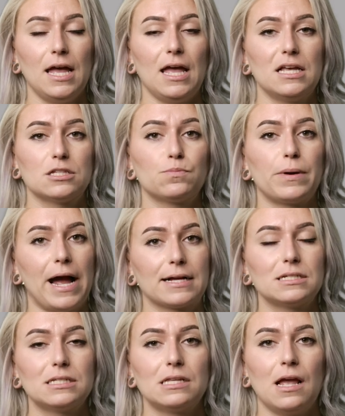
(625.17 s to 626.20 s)
is
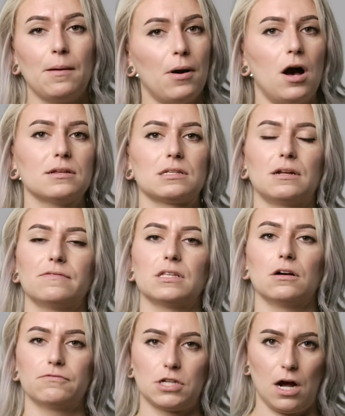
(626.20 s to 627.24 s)
practicing positive
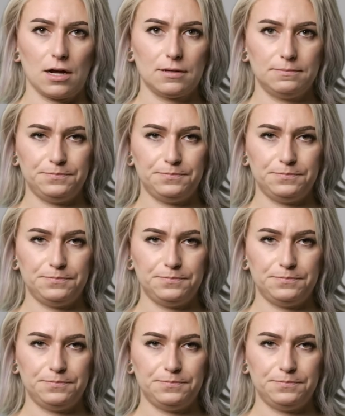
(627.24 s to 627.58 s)
self-talk.